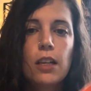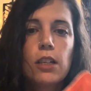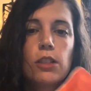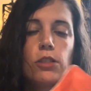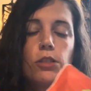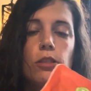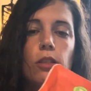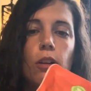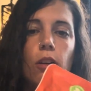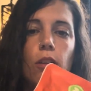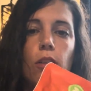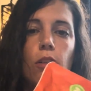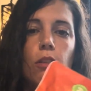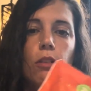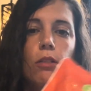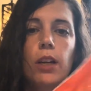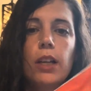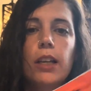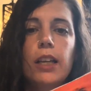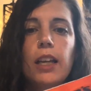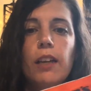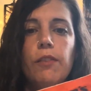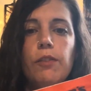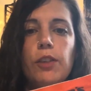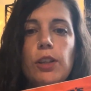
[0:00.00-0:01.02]
So
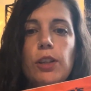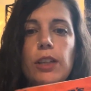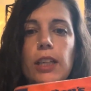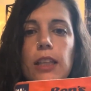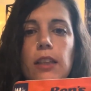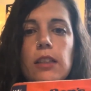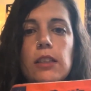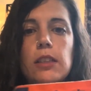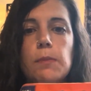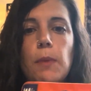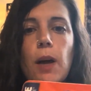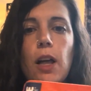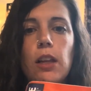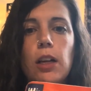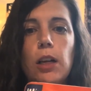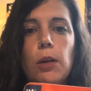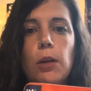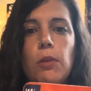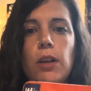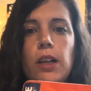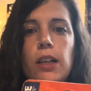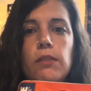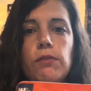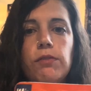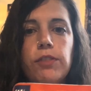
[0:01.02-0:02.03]
if you need the smaller
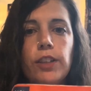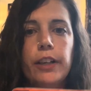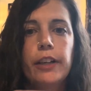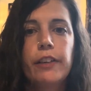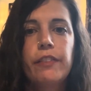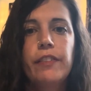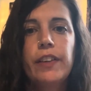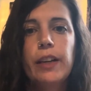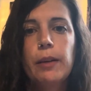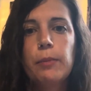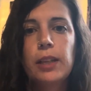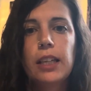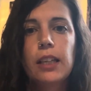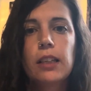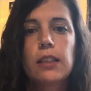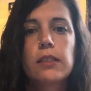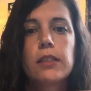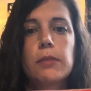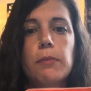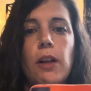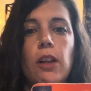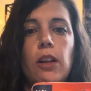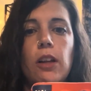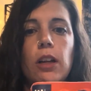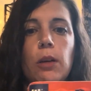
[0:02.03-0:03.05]
one for your family, get the
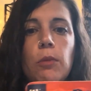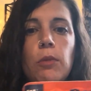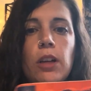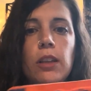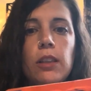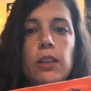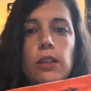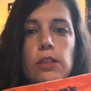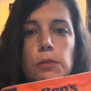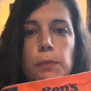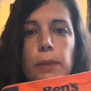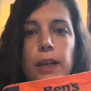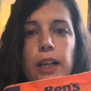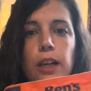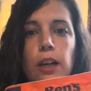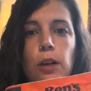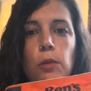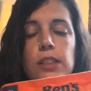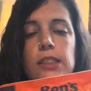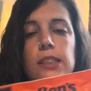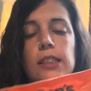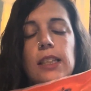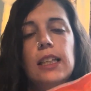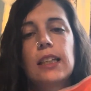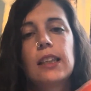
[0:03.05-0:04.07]
smaller one. There's bigger
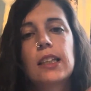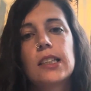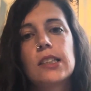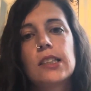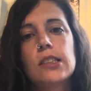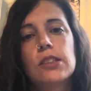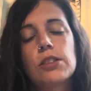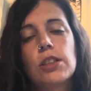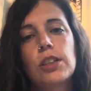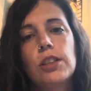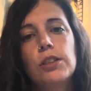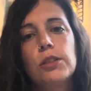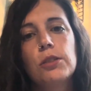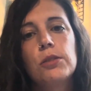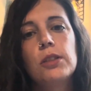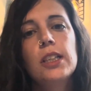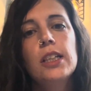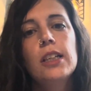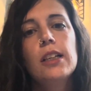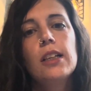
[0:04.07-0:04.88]
ones like this too.